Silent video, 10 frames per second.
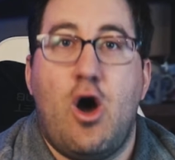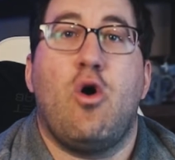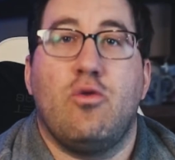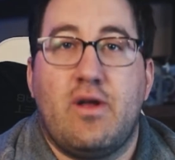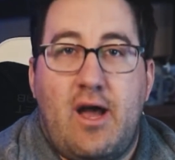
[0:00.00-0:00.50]

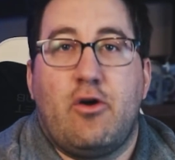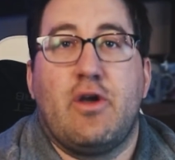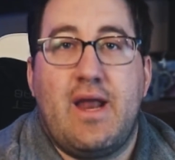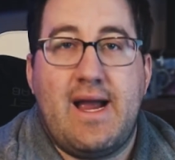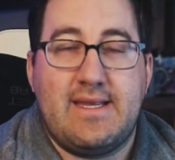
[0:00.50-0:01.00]
look how good
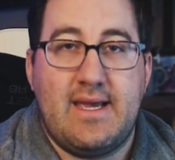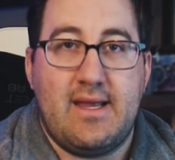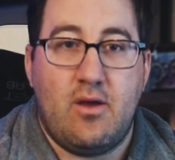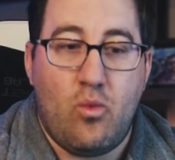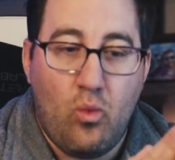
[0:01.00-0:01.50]
I did,
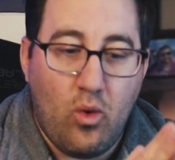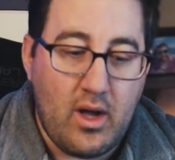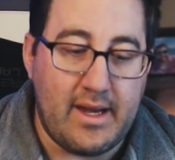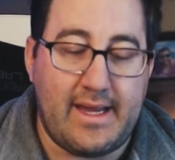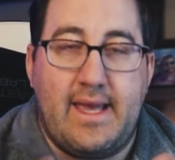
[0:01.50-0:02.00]
one,
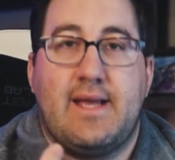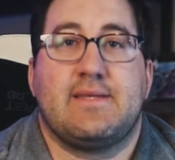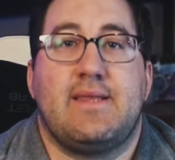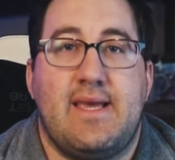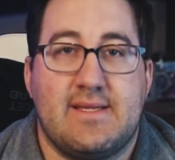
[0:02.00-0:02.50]
it kicks in
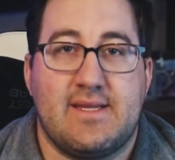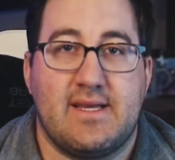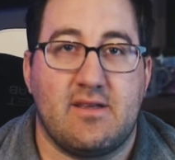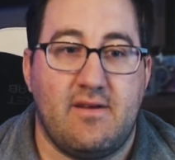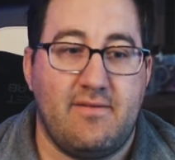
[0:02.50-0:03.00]
the instincts
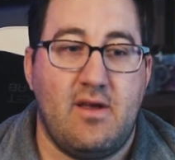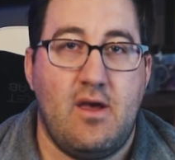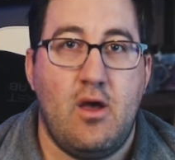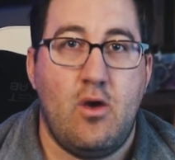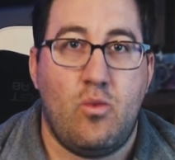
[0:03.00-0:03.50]
of,
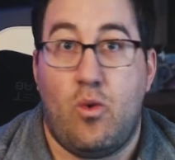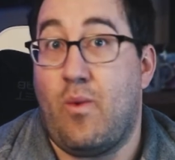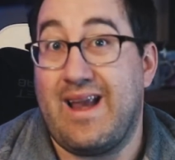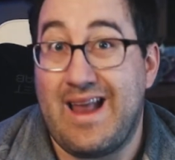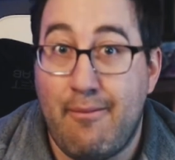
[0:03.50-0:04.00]
well, why
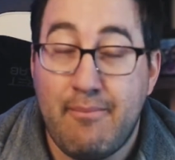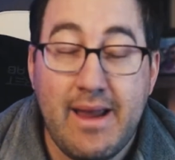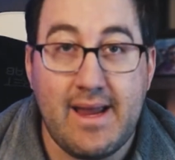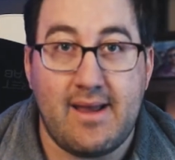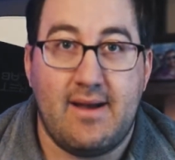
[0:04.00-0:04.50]
not
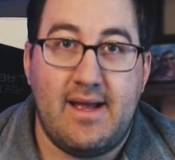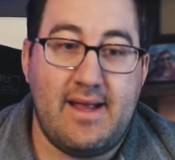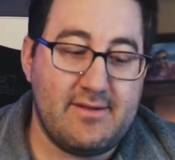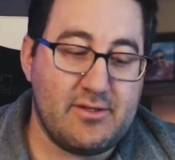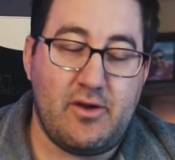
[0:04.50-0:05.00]
me? And
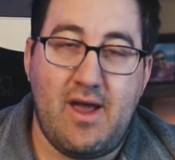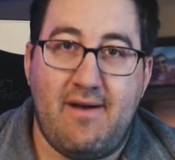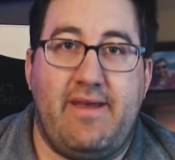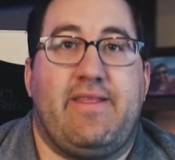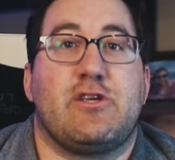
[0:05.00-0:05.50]
so you have
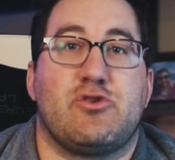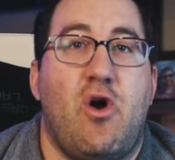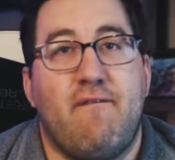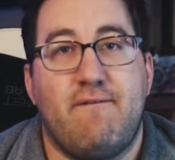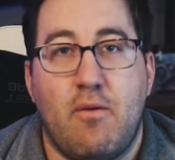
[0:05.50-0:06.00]
like that strong
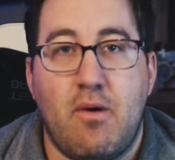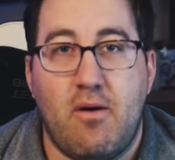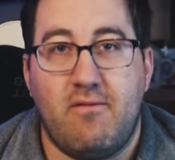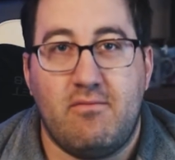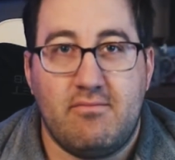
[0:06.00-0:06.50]
FOMO
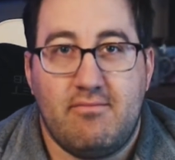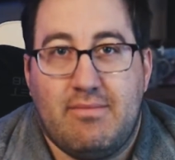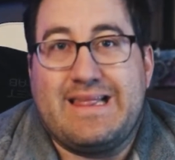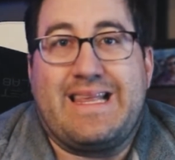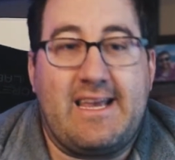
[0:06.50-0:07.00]

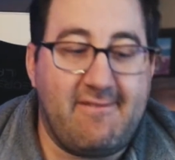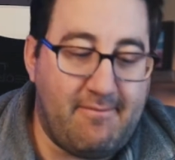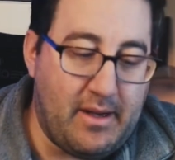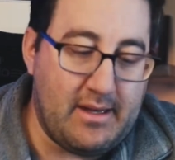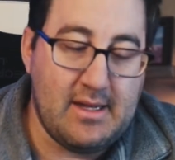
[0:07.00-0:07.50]
belief,
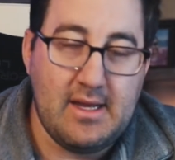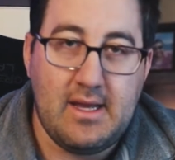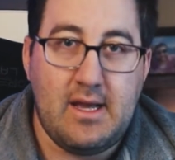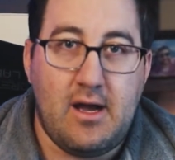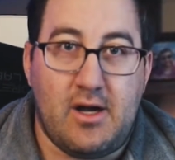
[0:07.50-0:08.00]
but
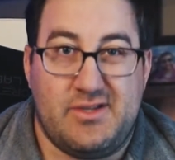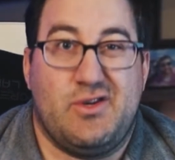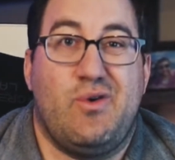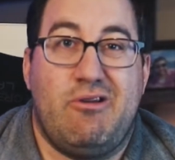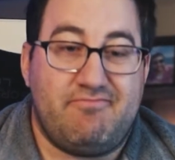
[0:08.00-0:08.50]
also it